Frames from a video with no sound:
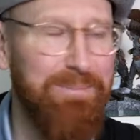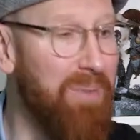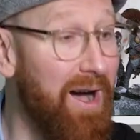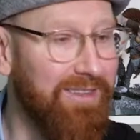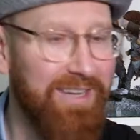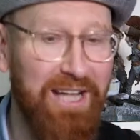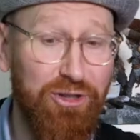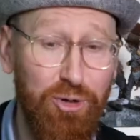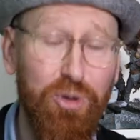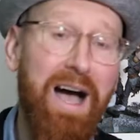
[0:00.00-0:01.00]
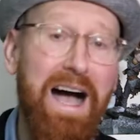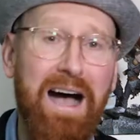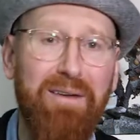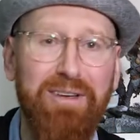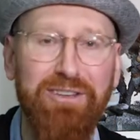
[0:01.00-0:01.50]
but I do
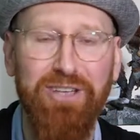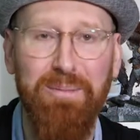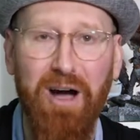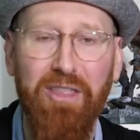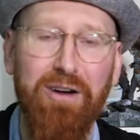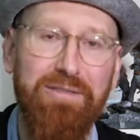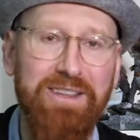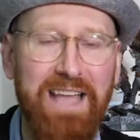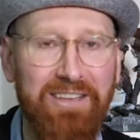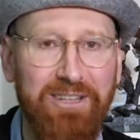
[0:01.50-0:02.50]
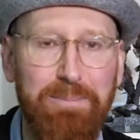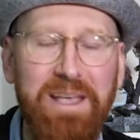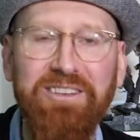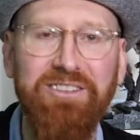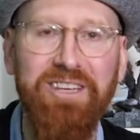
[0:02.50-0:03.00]
have some other fantastic
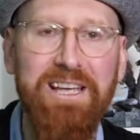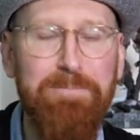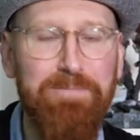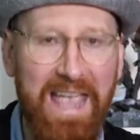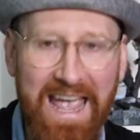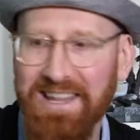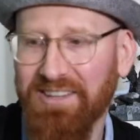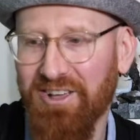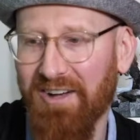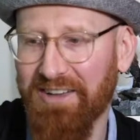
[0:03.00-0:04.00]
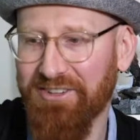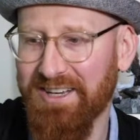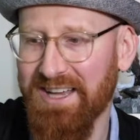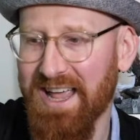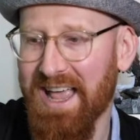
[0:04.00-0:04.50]
pieces in this collection,